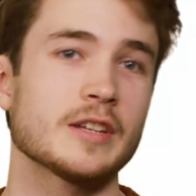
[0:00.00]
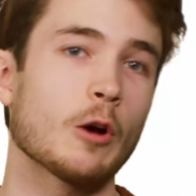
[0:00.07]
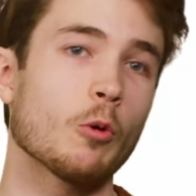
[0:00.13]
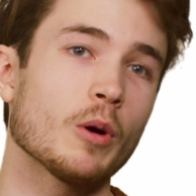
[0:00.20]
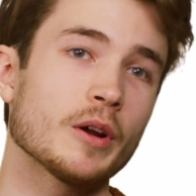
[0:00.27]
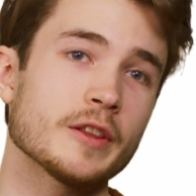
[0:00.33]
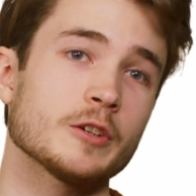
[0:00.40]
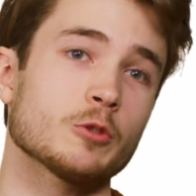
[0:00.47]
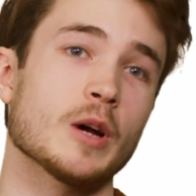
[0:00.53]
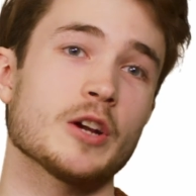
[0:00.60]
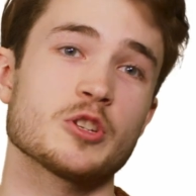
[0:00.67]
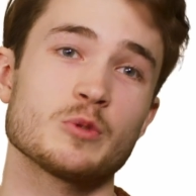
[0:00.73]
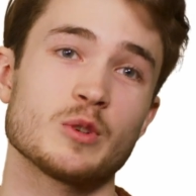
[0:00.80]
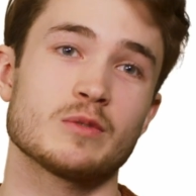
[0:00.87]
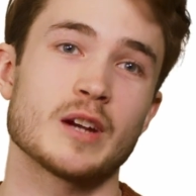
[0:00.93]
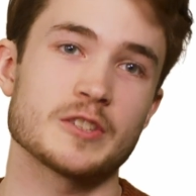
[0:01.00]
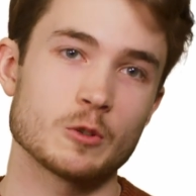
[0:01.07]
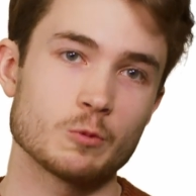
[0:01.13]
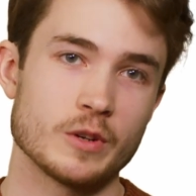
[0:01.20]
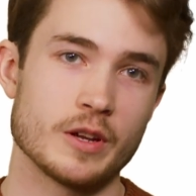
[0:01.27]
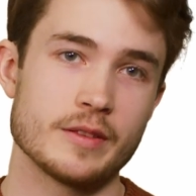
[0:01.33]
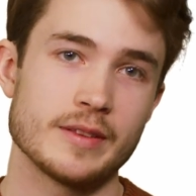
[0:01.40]
Now, one of the questions we
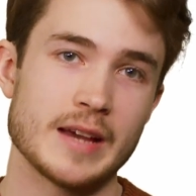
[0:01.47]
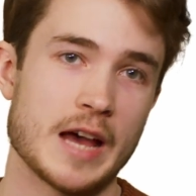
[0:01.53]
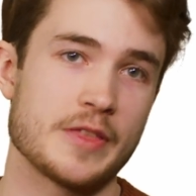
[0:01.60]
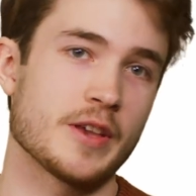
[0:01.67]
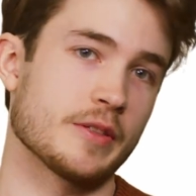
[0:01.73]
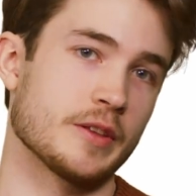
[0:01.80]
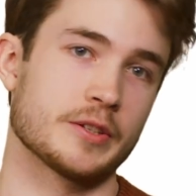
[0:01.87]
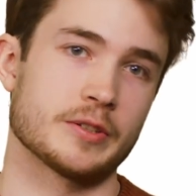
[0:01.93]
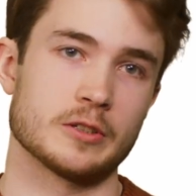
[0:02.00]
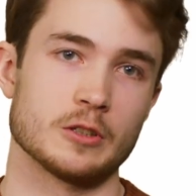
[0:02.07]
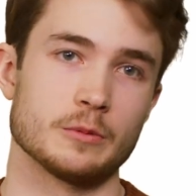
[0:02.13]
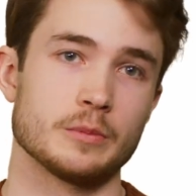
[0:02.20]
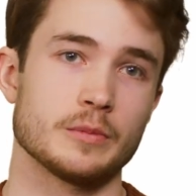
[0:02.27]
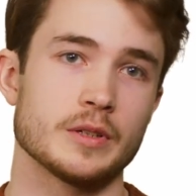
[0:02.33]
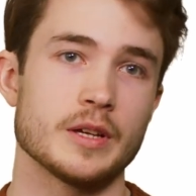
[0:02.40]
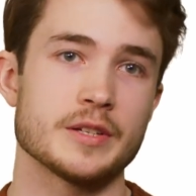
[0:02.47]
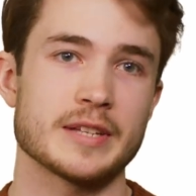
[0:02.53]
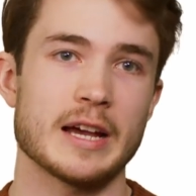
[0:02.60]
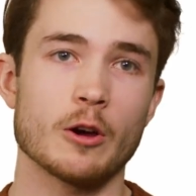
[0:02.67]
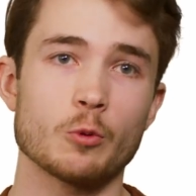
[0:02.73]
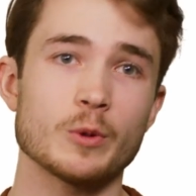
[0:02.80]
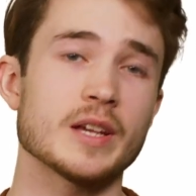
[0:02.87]
wrestle with at the end of the term is
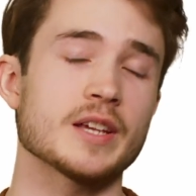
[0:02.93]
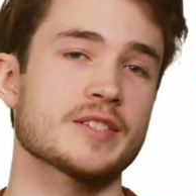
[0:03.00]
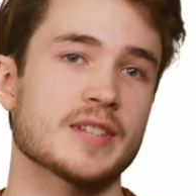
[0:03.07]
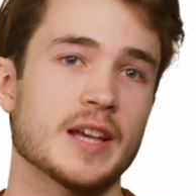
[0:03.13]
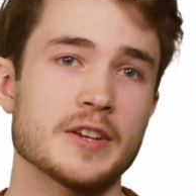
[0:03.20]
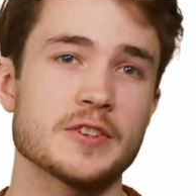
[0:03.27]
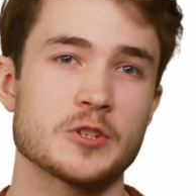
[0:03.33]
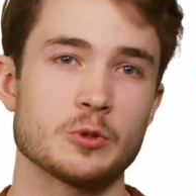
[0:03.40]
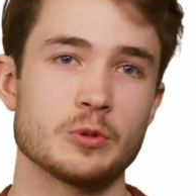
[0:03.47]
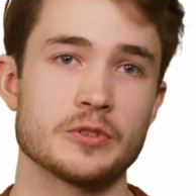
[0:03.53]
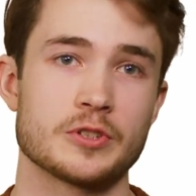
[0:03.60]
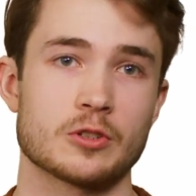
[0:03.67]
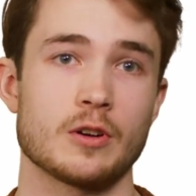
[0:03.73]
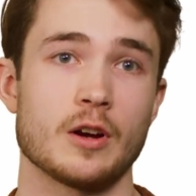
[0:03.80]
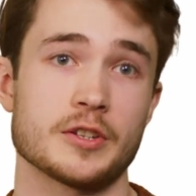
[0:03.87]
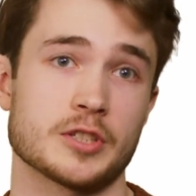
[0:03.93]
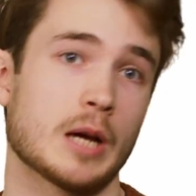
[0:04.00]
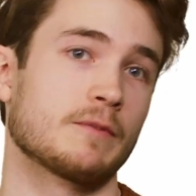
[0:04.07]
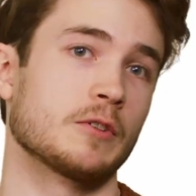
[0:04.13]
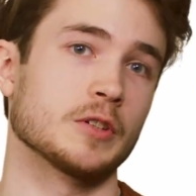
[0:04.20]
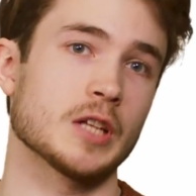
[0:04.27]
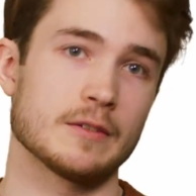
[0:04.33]
how do we assess students across
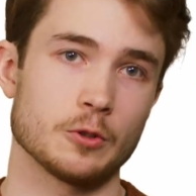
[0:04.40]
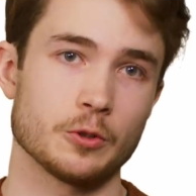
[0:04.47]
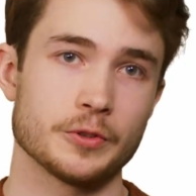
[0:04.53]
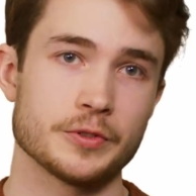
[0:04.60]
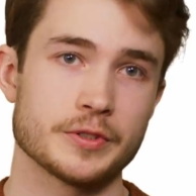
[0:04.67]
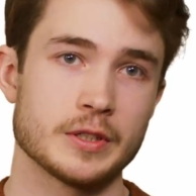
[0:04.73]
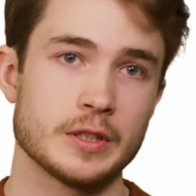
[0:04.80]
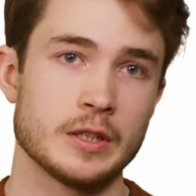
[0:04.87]
comfort levels?